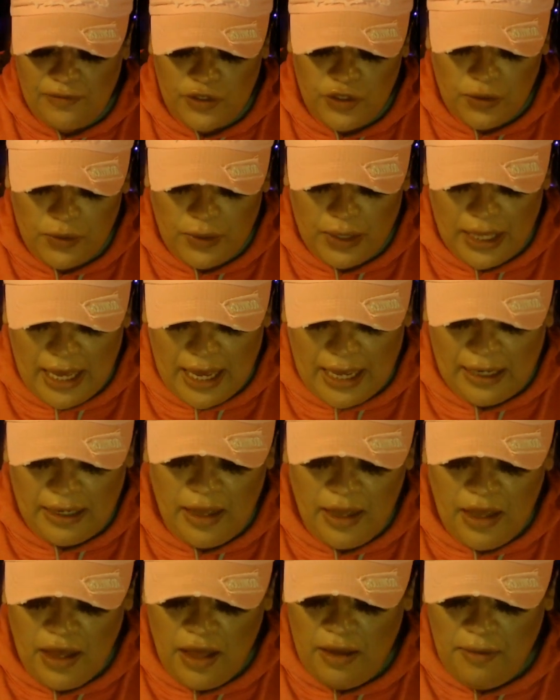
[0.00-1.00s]
So again,
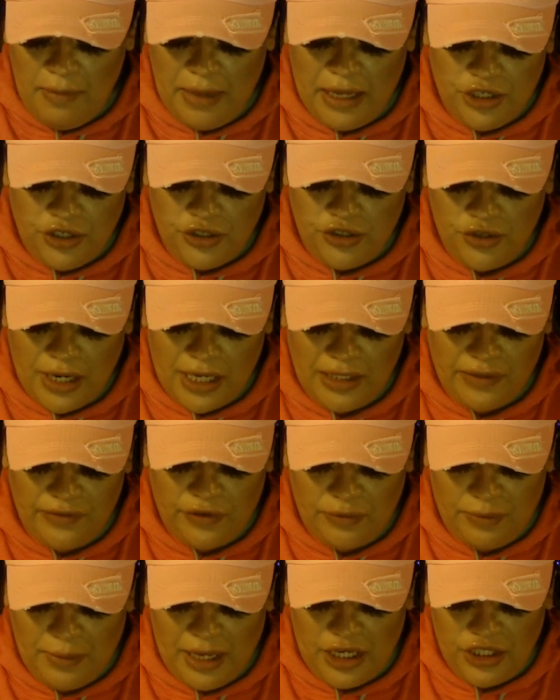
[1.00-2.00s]
major
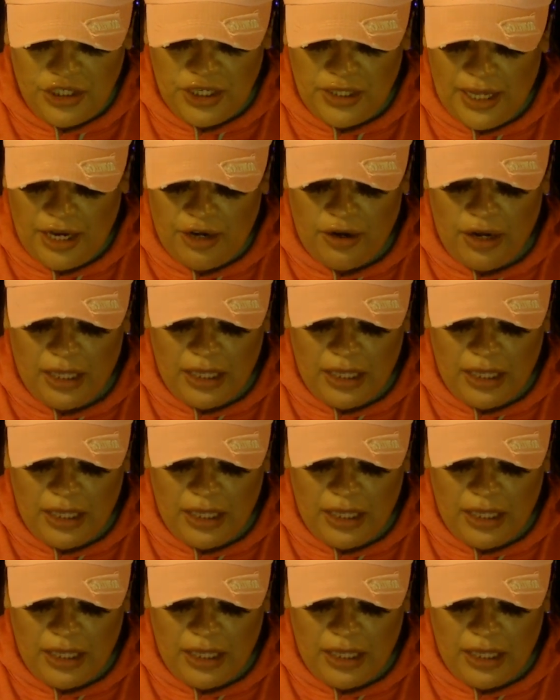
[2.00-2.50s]
transformation there.